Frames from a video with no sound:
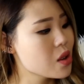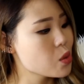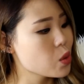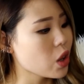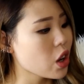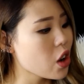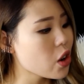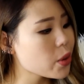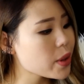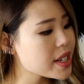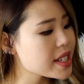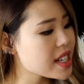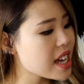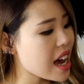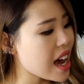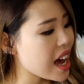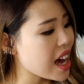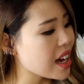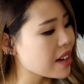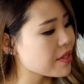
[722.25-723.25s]
will always
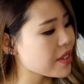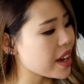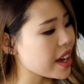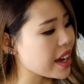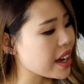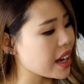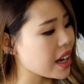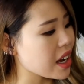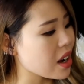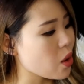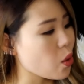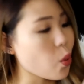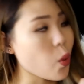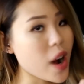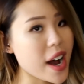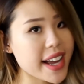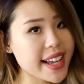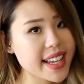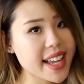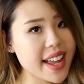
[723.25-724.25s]
have a
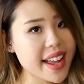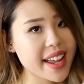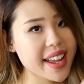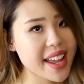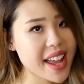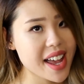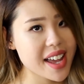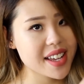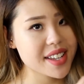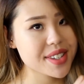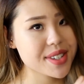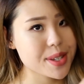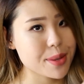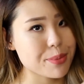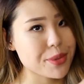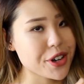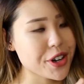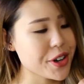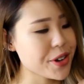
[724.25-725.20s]
YKK zipper.